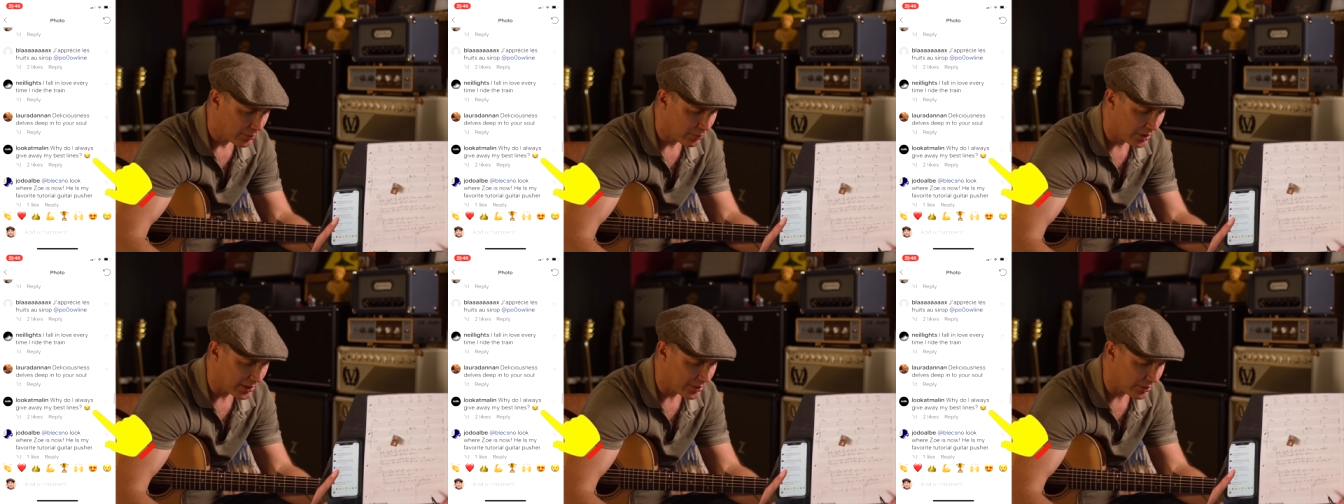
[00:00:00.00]

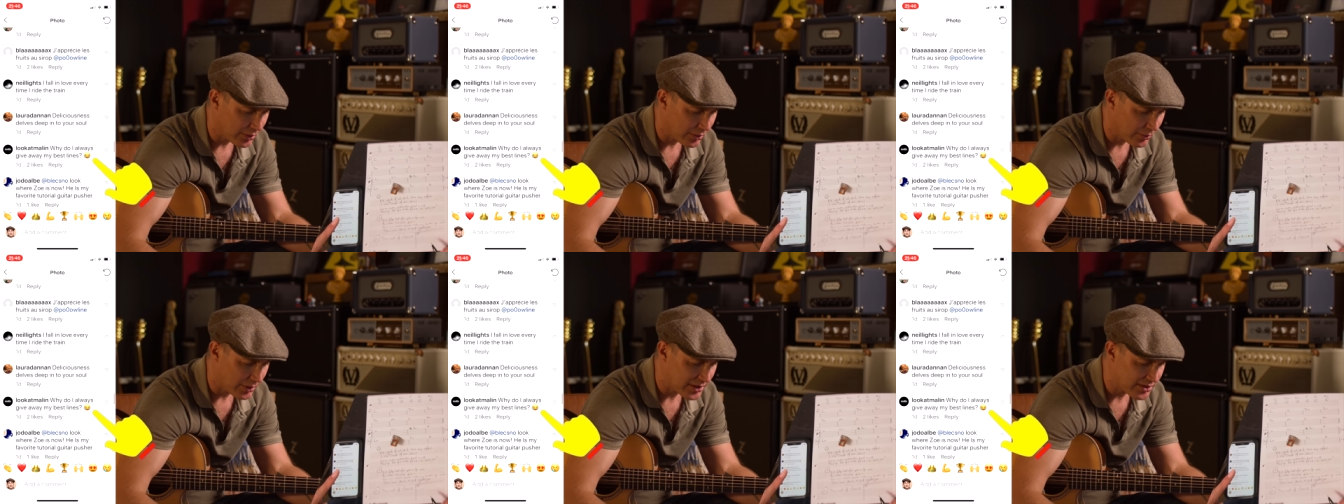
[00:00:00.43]
Why do I
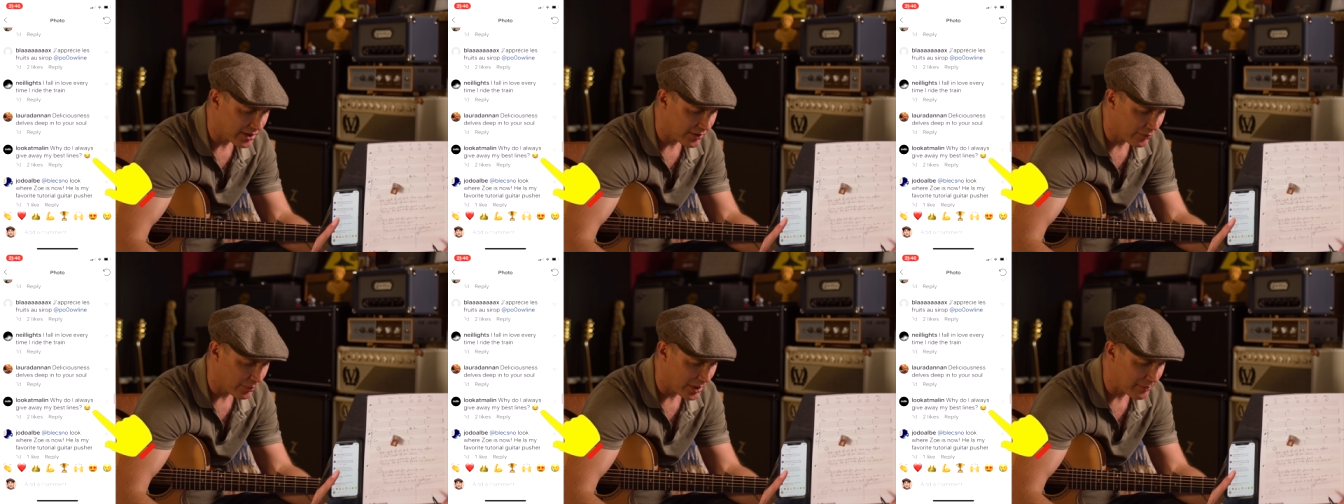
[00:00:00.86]
always
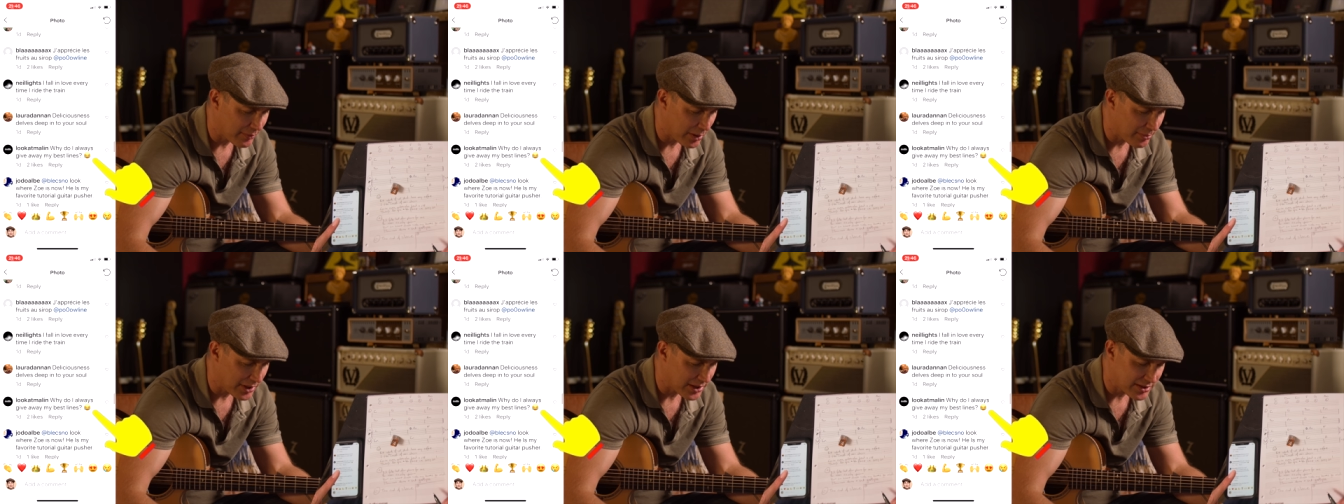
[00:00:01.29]
give away
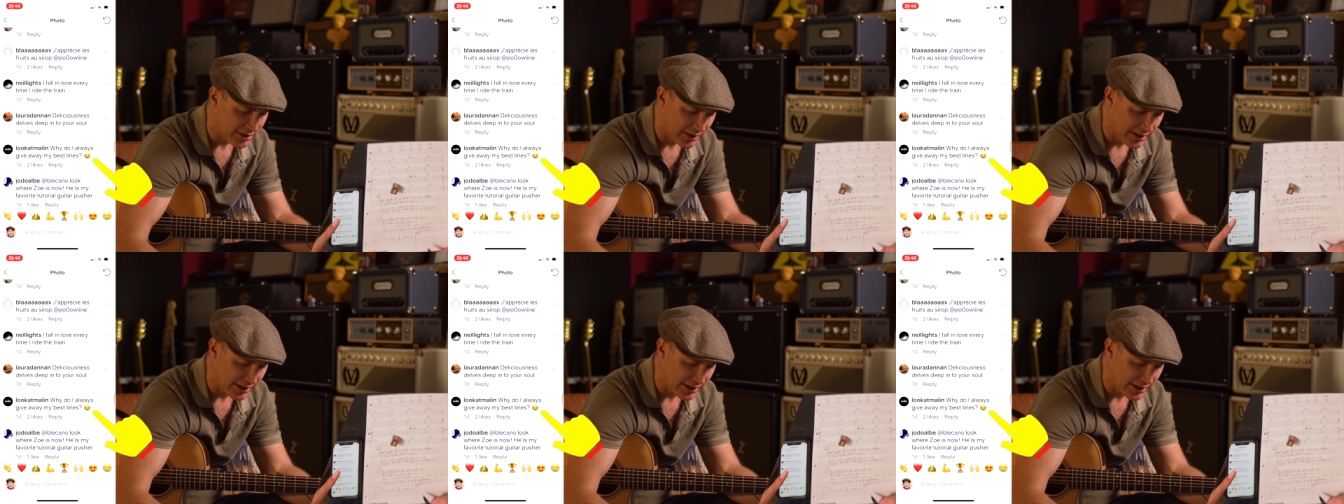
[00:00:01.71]
my best